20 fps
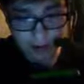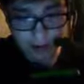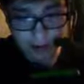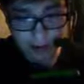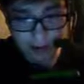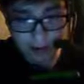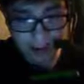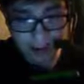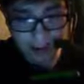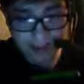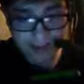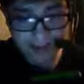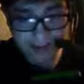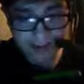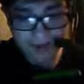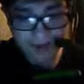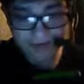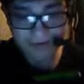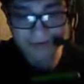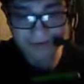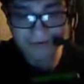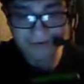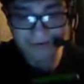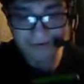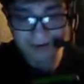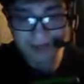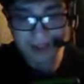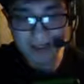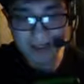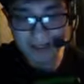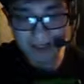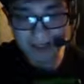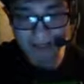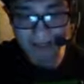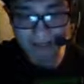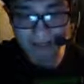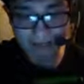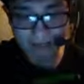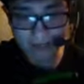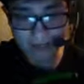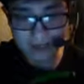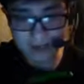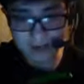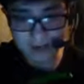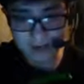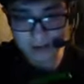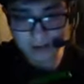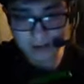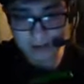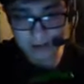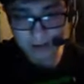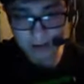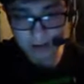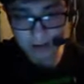Uh, I just got your thing, and I'm like...